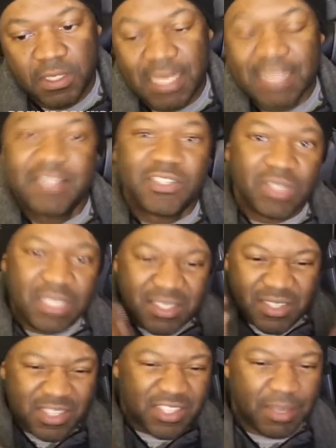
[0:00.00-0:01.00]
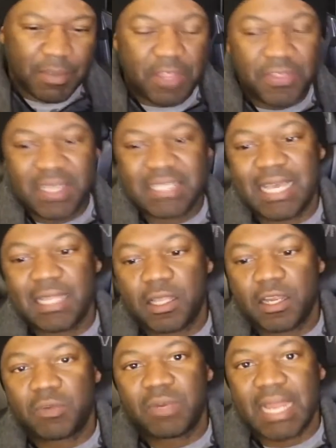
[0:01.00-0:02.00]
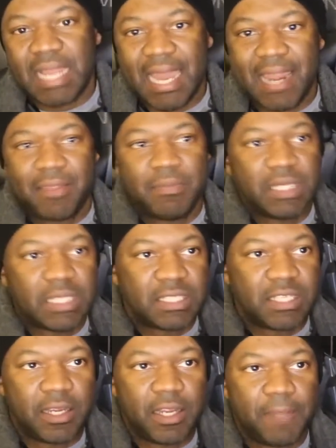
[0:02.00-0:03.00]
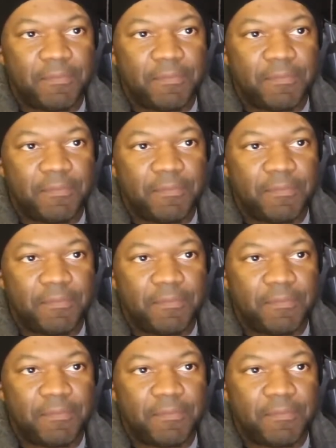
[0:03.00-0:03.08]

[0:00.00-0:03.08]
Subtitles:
So these are just some of the things I learned when I got out of the military.